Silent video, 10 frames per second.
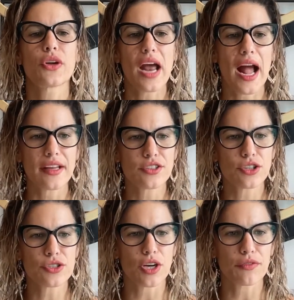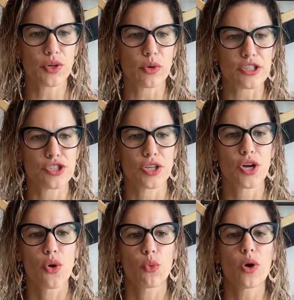ask yourself the question
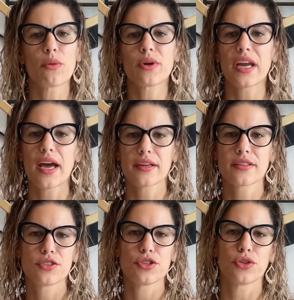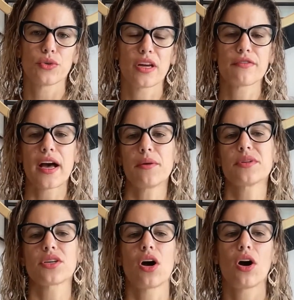what would X do? If I was
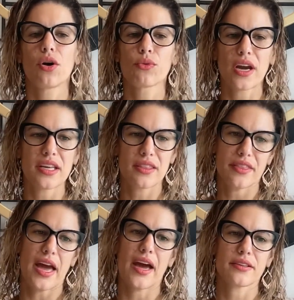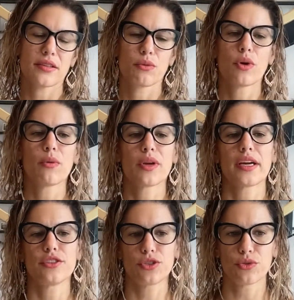already that, what would I
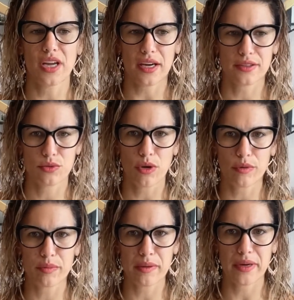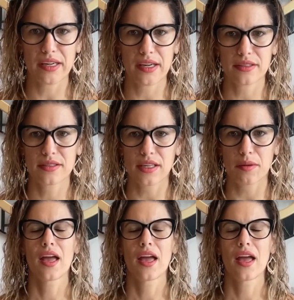do next? What would be my next step?